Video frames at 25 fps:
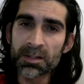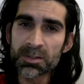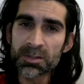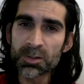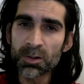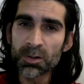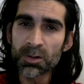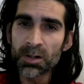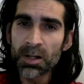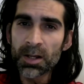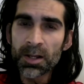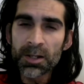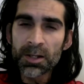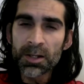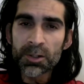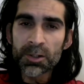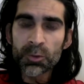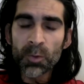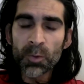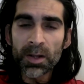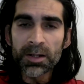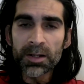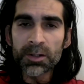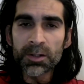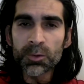So
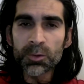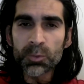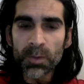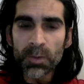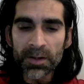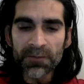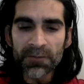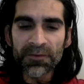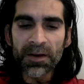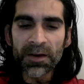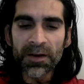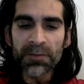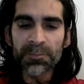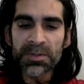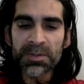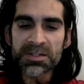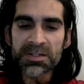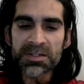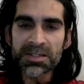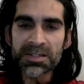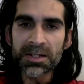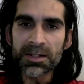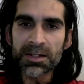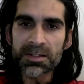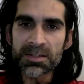20 to
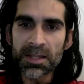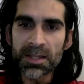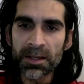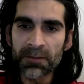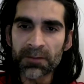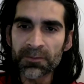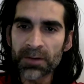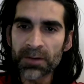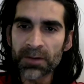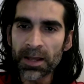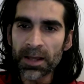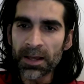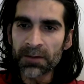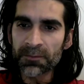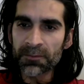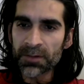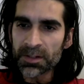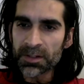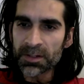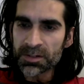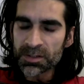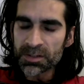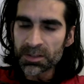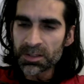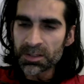25% is
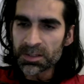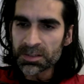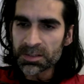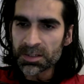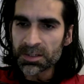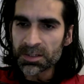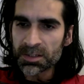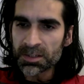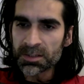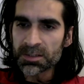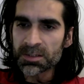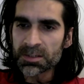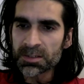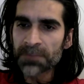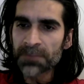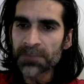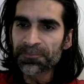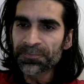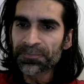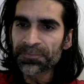average. This is,